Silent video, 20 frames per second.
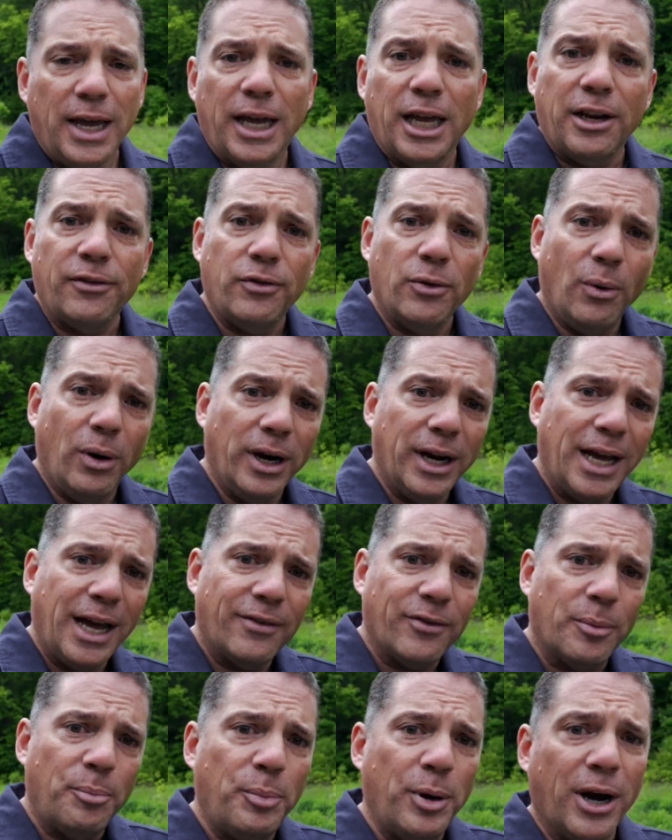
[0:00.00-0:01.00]
And if you want to
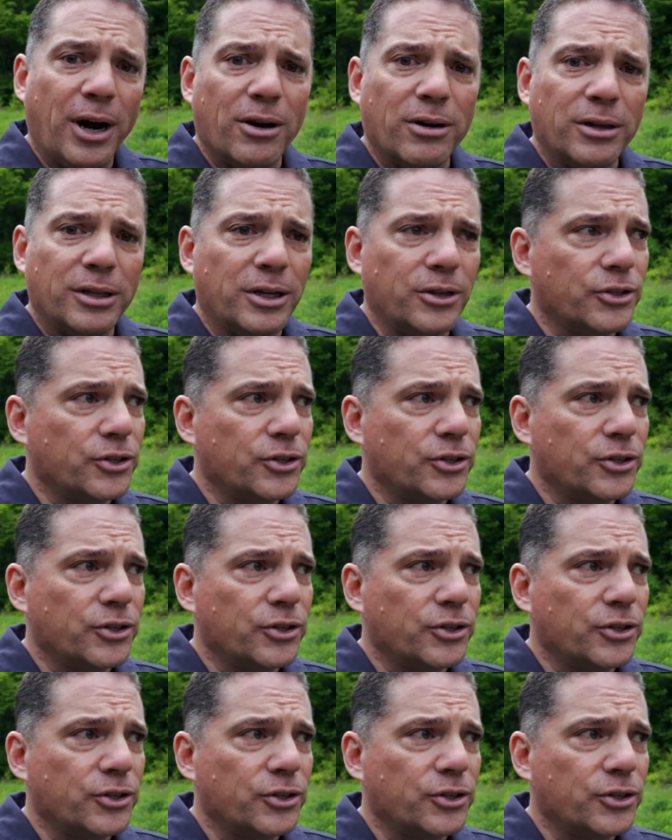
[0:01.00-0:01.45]
have a parallel